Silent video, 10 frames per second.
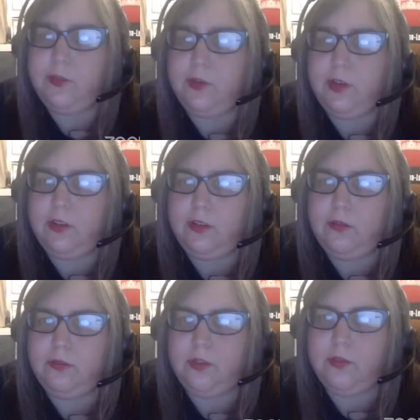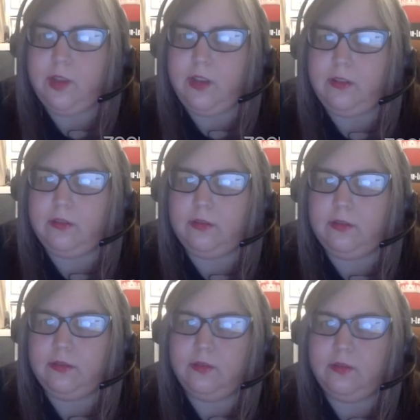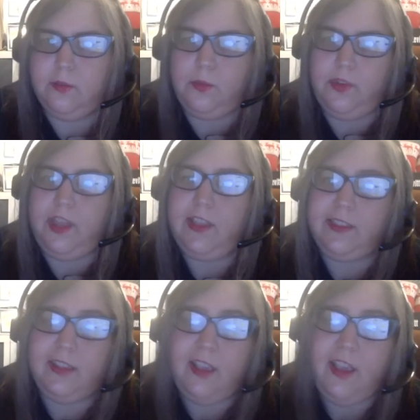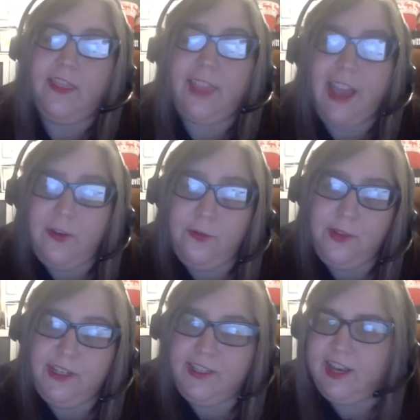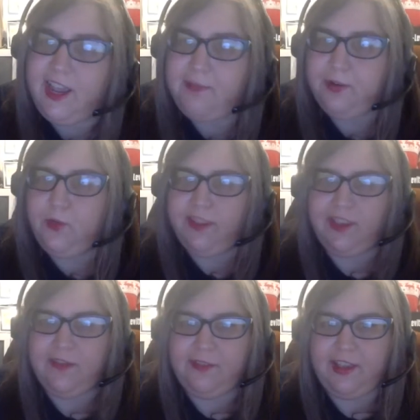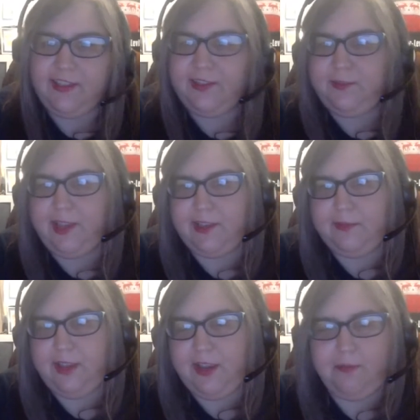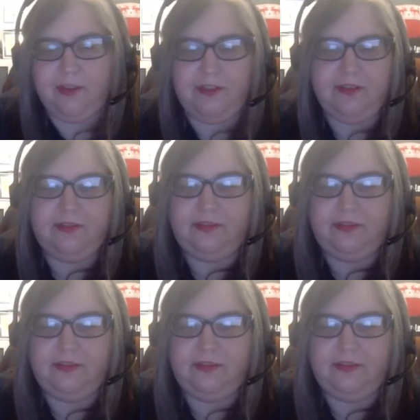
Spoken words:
running low. Okay. Well, that normally doesn't happen quite that fast back to back, but